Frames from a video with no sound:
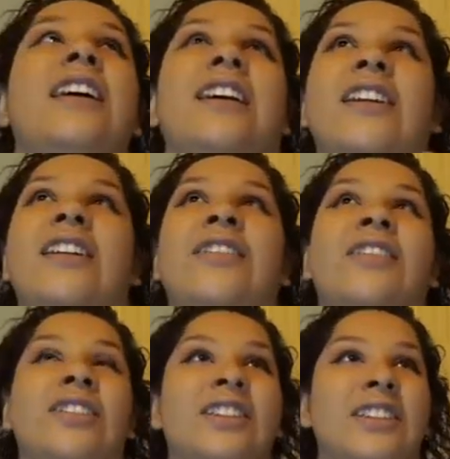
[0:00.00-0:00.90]
you
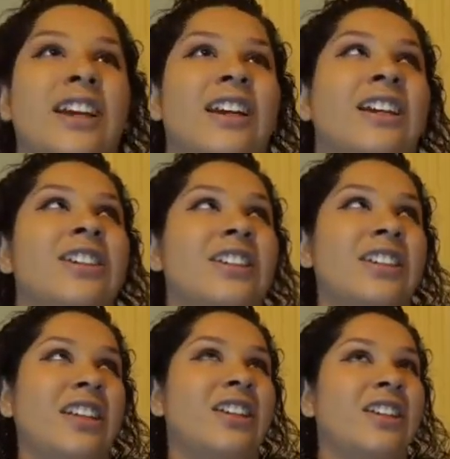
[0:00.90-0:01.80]
know, she said
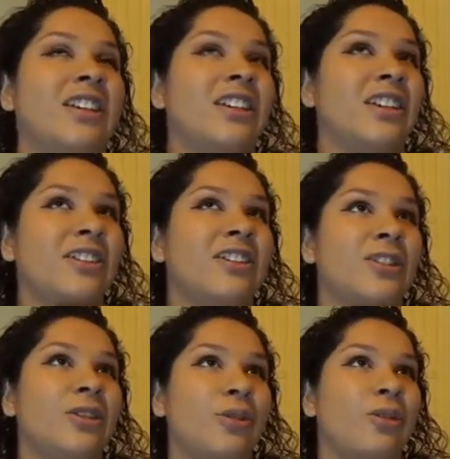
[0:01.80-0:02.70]
that she could have gone to the
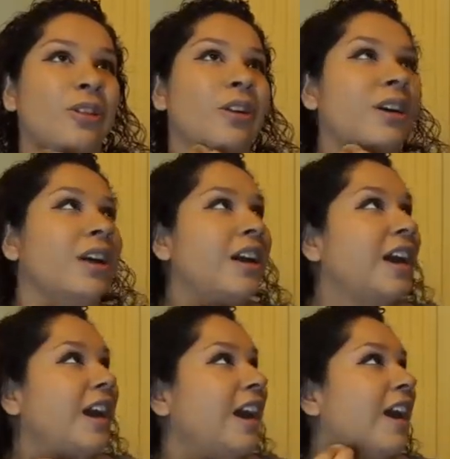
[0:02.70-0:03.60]
store
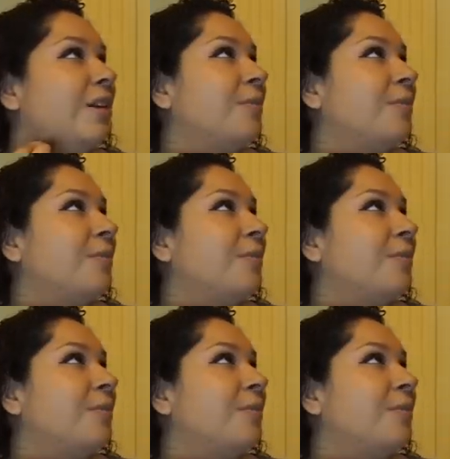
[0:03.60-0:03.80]
and